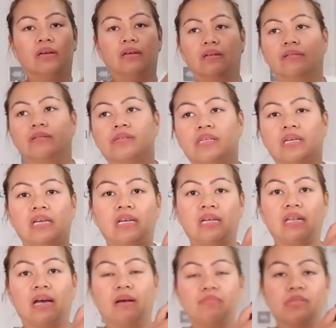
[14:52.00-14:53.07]
because
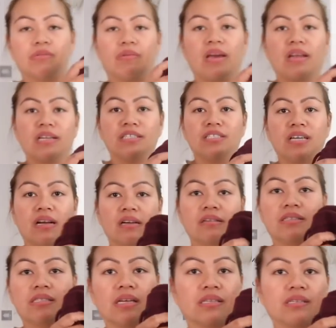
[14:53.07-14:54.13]
he loves wearing
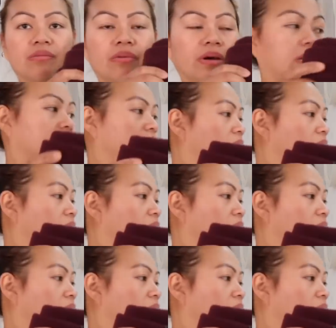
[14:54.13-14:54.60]
joggers as well.